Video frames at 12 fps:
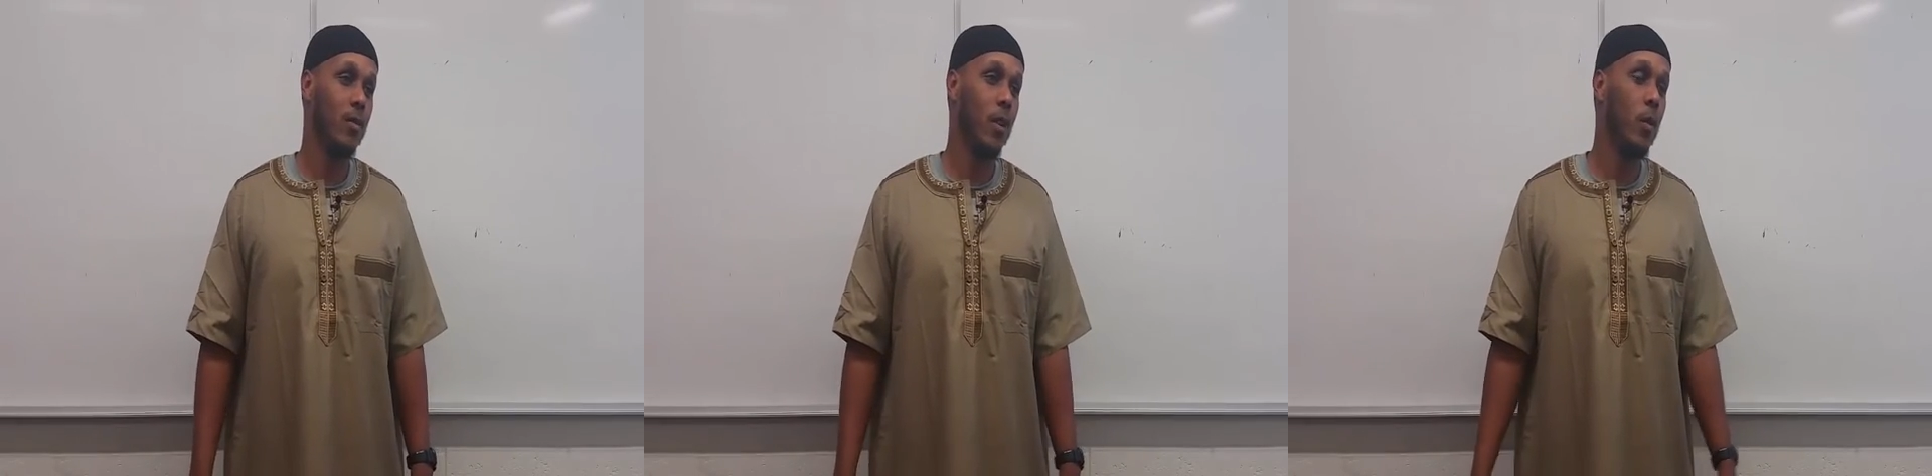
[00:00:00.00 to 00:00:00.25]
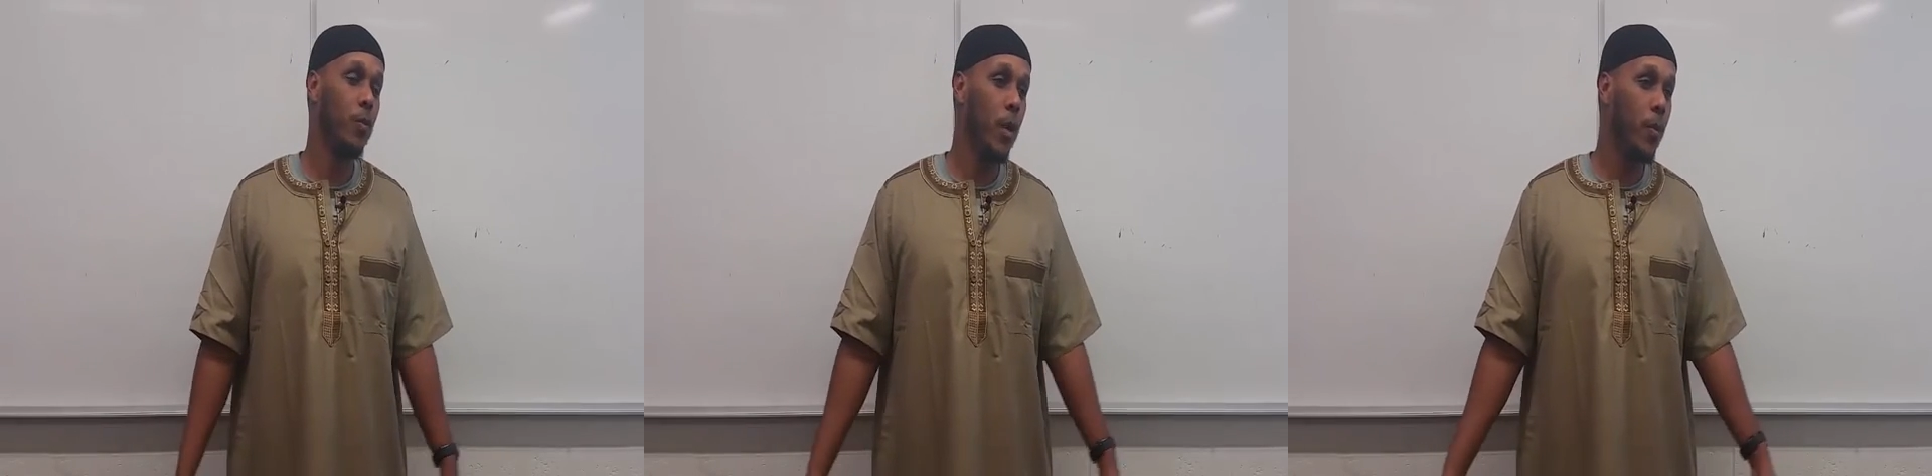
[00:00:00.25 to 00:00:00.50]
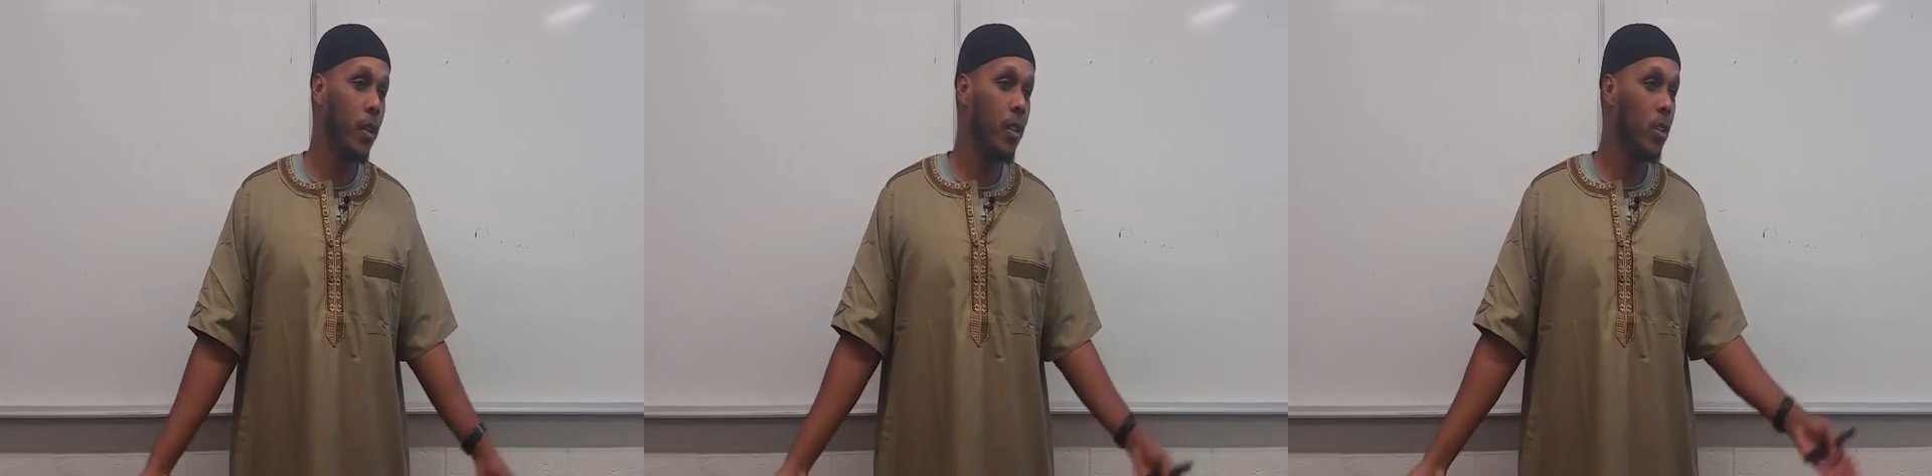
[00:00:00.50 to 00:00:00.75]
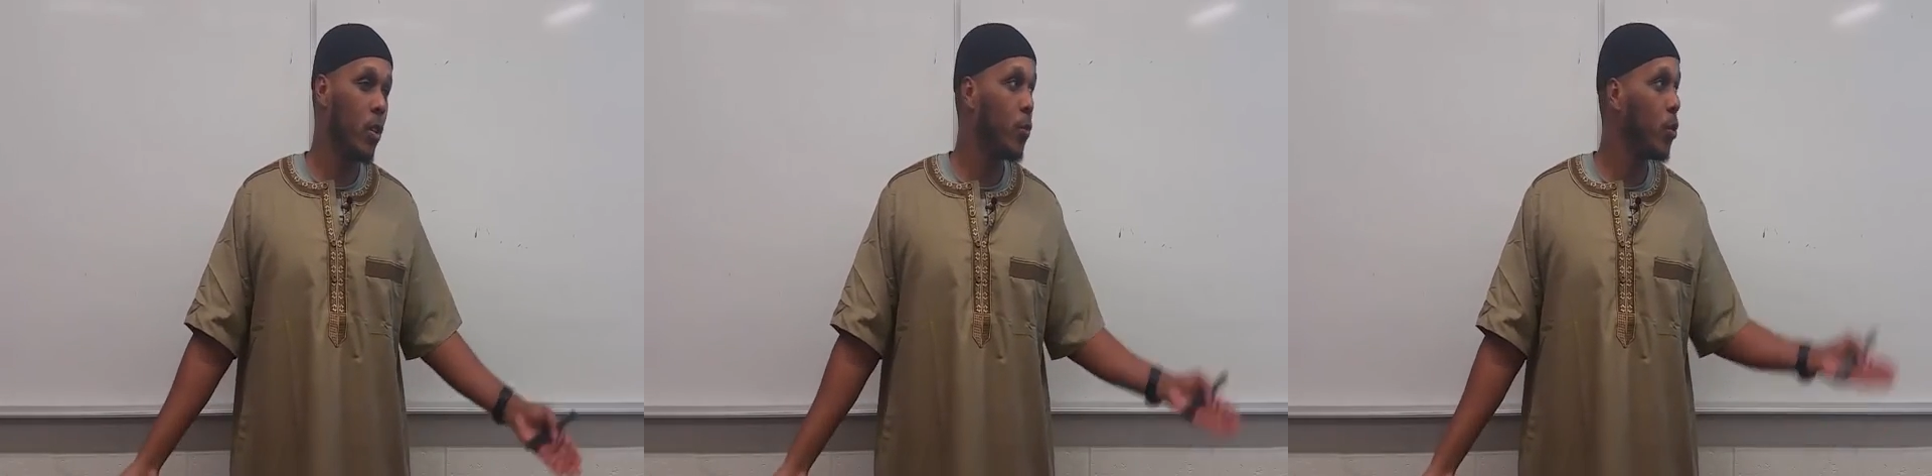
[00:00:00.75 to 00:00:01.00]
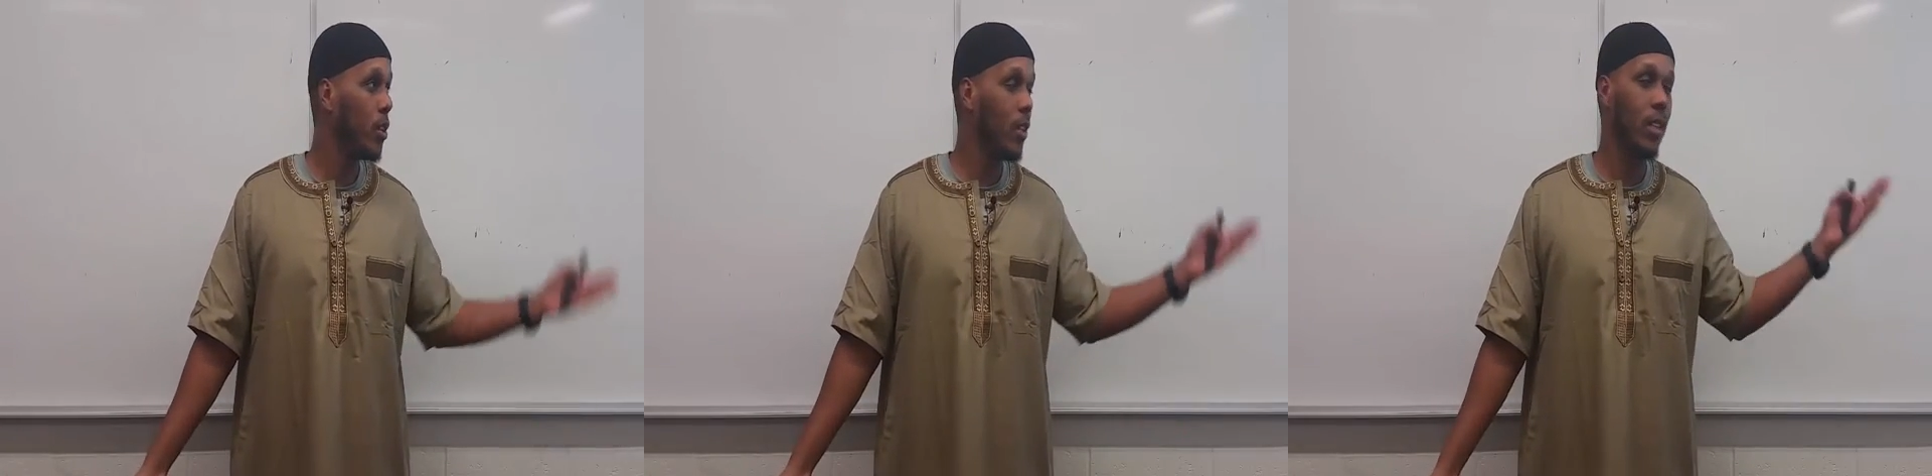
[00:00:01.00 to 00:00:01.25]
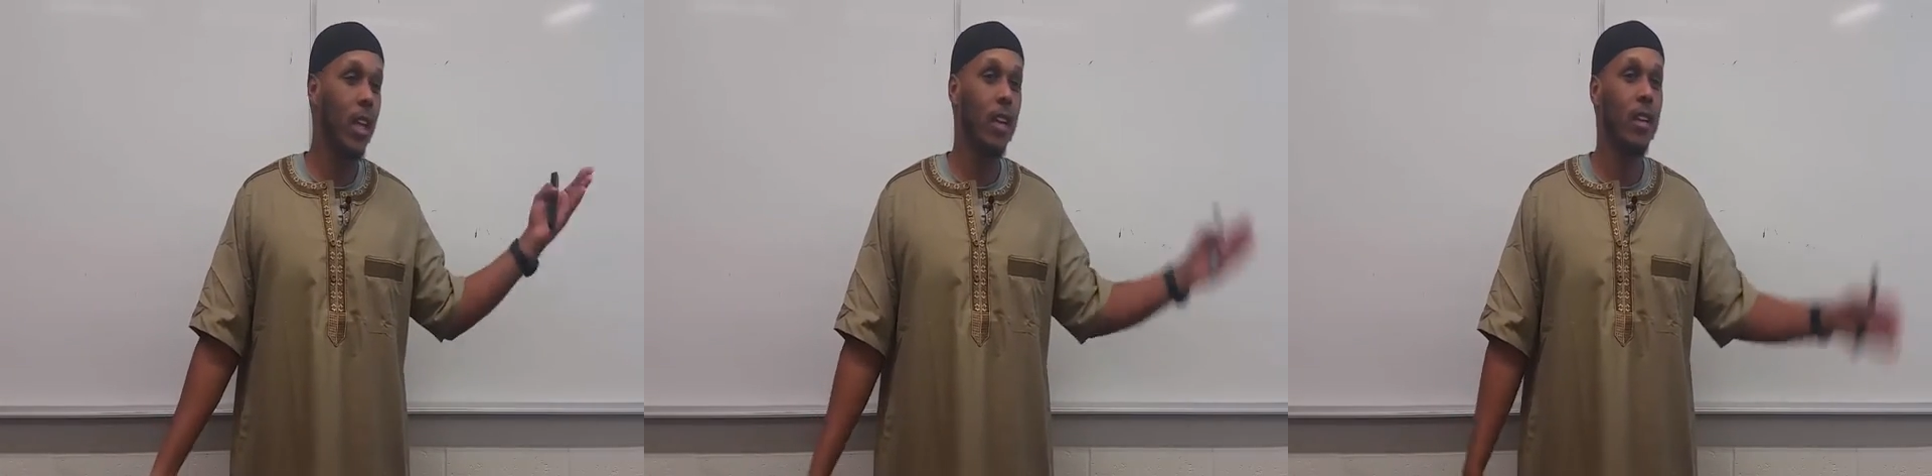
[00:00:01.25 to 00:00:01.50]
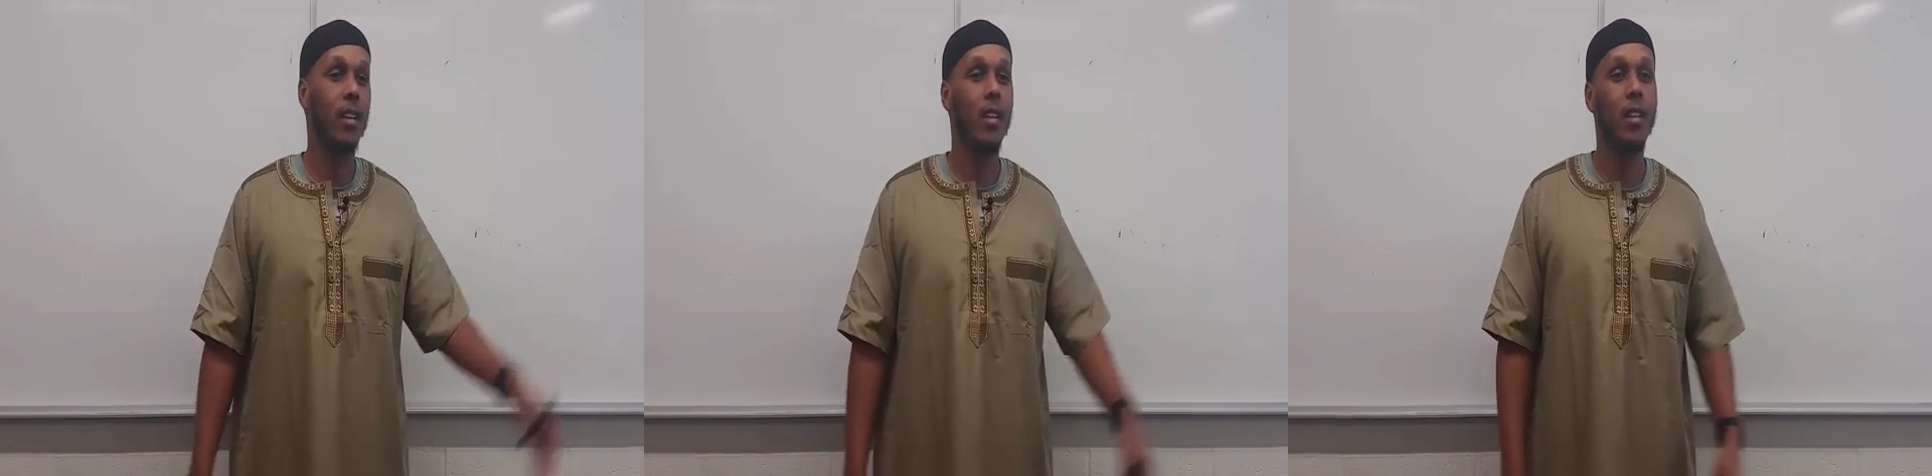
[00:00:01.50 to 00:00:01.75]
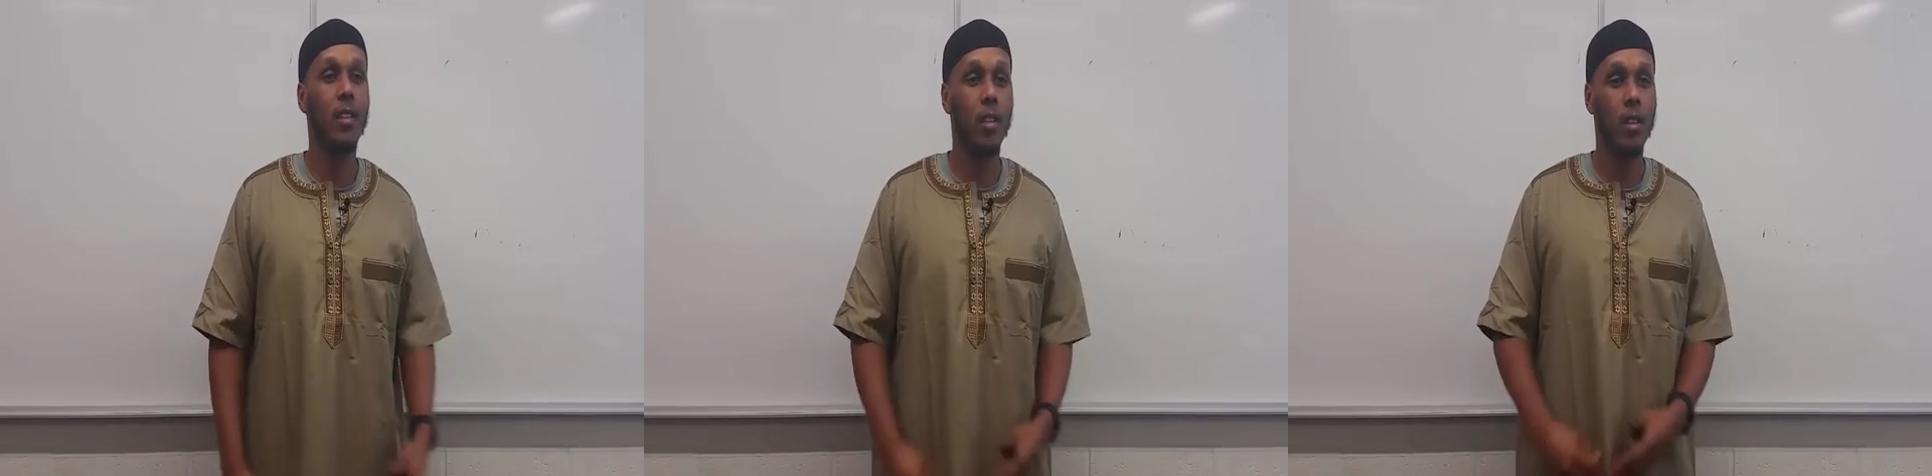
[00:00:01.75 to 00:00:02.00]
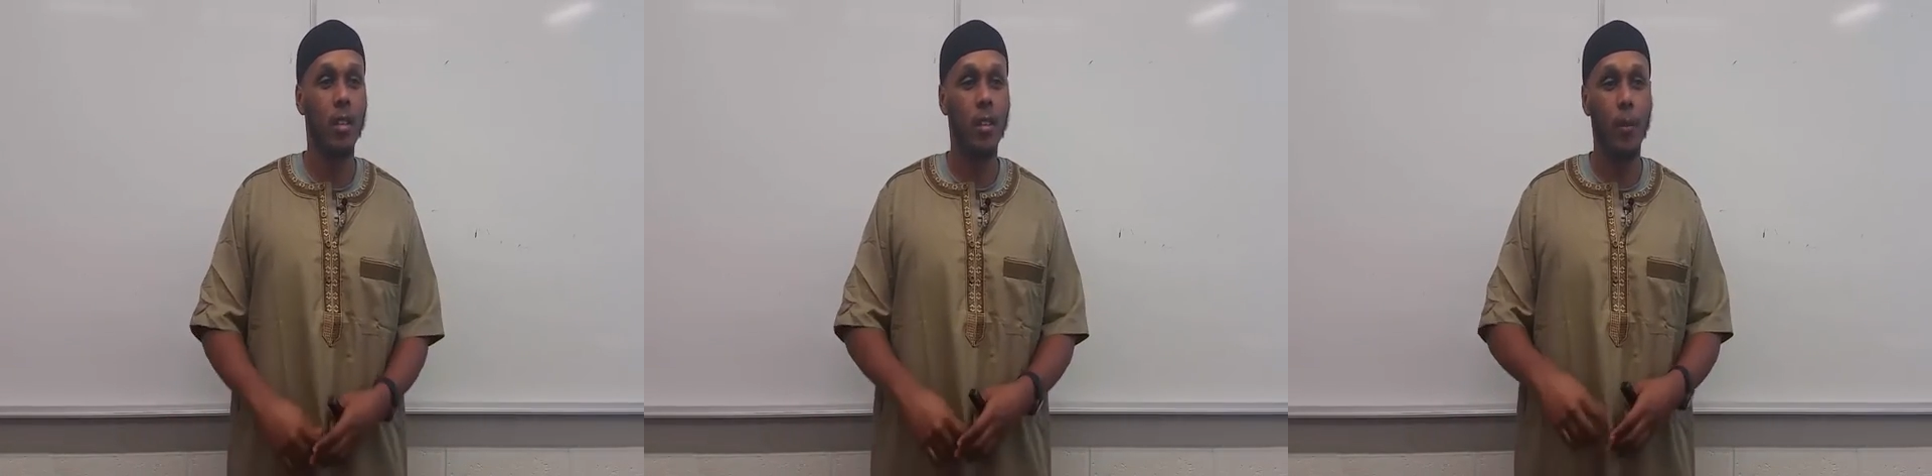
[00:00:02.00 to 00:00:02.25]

But when people interpret it, they take it,